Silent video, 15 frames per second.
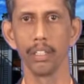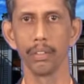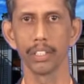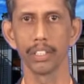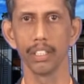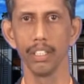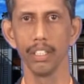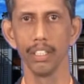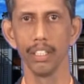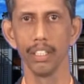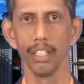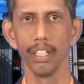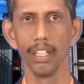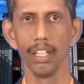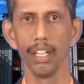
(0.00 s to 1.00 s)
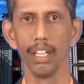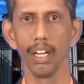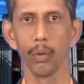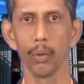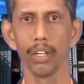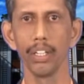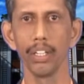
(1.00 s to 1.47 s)
University.
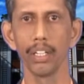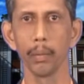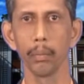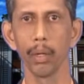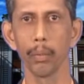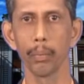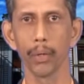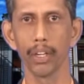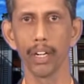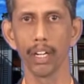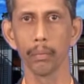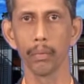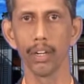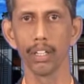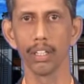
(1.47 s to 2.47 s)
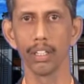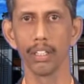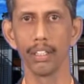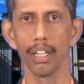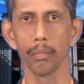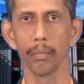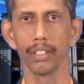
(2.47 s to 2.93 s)
A one-year diploma program on
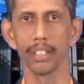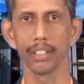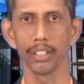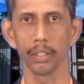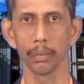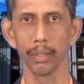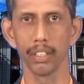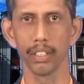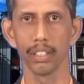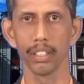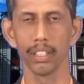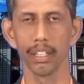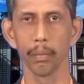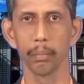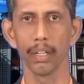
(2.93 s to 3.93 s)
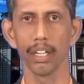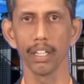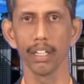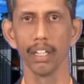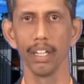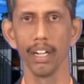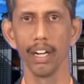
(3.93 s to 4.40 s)
damage assessment,
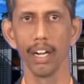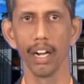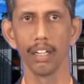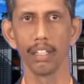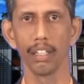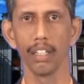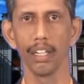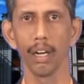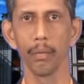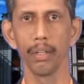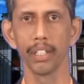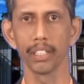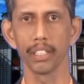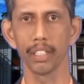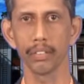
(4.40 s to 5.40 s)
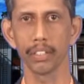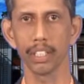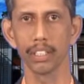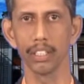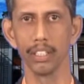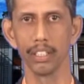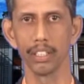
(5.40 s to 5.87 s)
repair and rehabilitation of
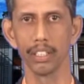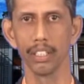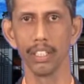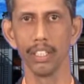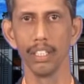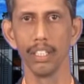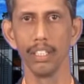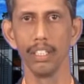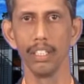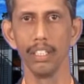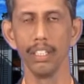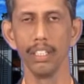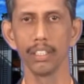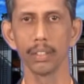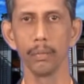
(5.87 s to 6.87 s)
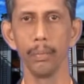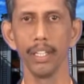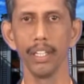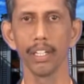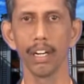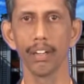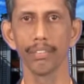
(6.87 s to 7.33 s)
structures is
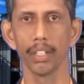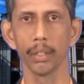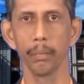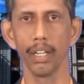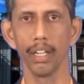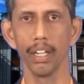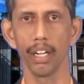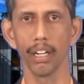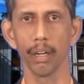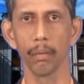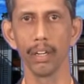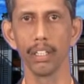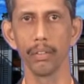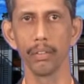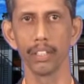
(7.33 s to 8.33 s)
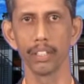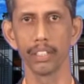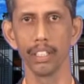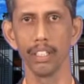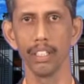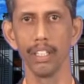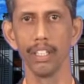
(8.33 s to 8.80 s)
being offered by Annamalai
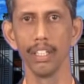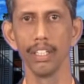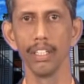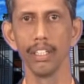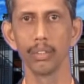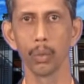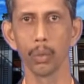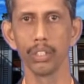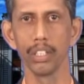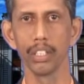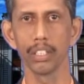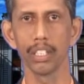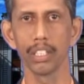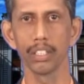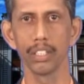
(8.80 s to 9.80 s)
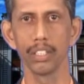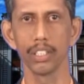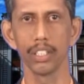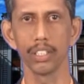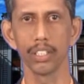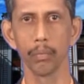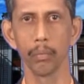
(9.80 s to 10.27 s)
University through the distance
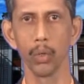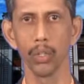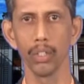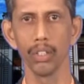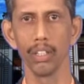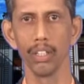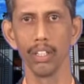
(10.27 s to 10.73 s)
education mode.